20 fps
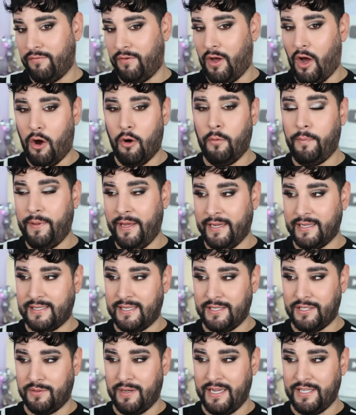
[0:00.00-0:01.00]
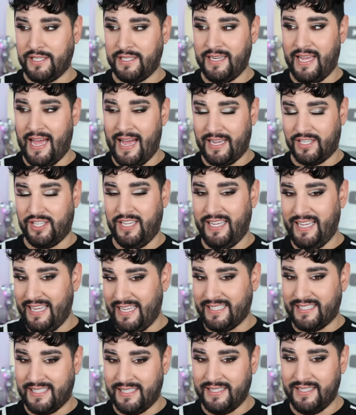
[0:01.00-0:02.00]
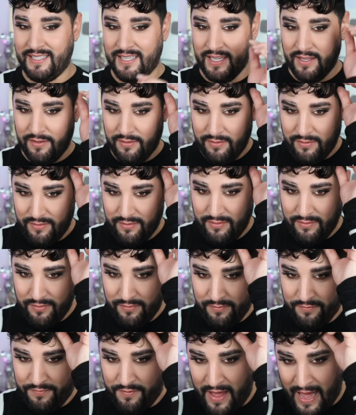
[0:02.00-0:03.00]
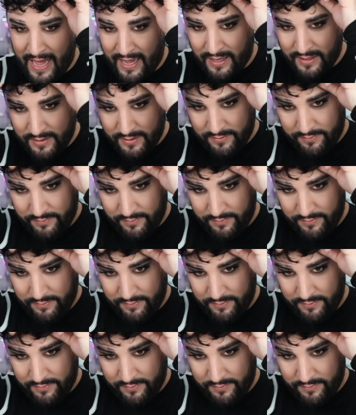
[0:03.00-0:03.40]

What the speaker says: The whole pink situation actually isn't that...